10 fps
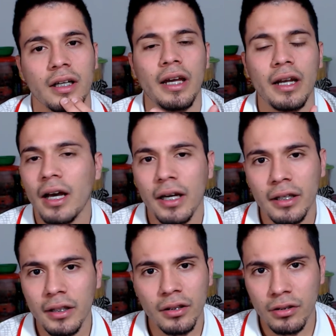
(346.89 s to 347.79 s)
And
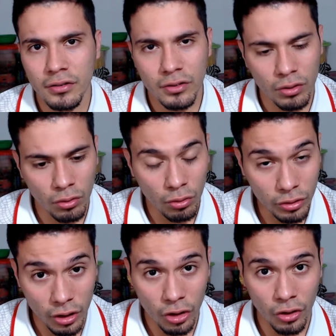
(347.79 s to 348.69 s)
I just
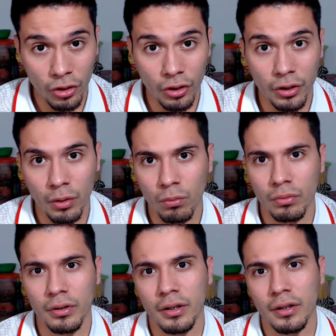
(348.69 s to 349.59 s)
could learn
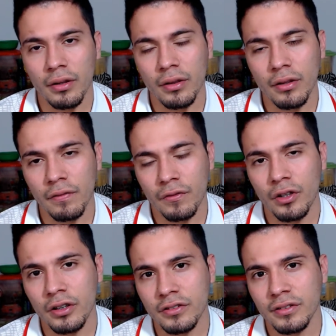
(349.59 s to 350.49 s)
the
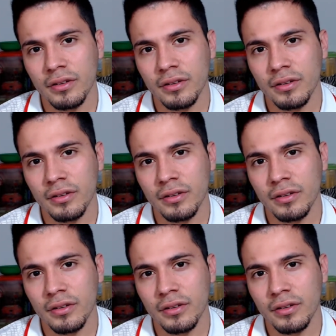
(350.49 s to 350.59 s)
phrase,